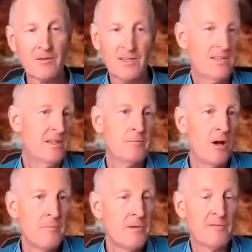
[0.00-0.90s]
because it doesn't
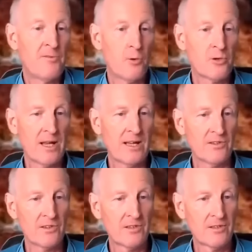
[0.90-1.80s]
mind being fought
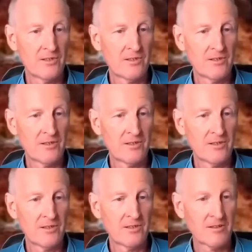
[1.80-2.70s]
against
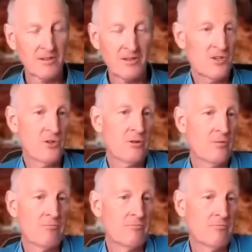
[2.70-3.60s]
because
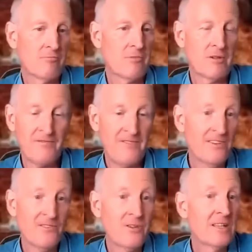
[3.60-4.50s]
you're
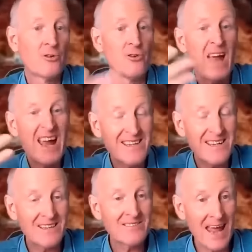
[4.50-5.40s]
effectively
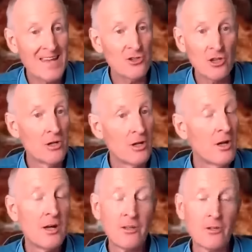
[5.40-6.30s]
creating tension,
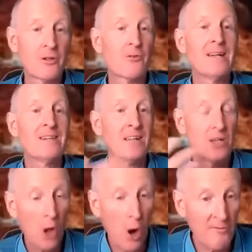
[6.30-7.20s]
you're creating
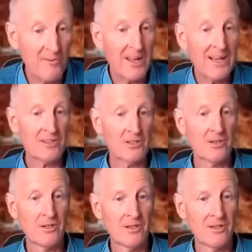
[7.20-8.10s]
conflict,
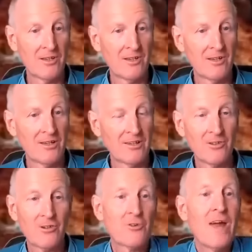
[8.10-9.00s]

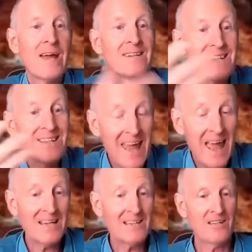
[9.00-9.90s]
you're creating
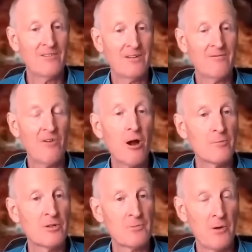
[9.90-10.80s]
negative
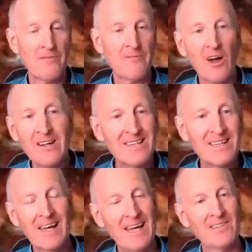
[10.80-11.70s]
environments by fighting
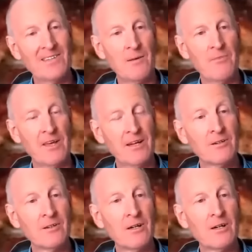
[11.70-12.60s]
against something
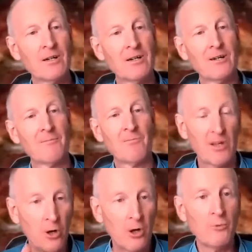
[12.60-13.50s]
that
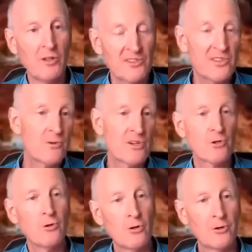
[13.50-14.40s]
God wants to
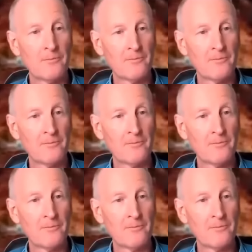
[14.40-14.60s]
restore.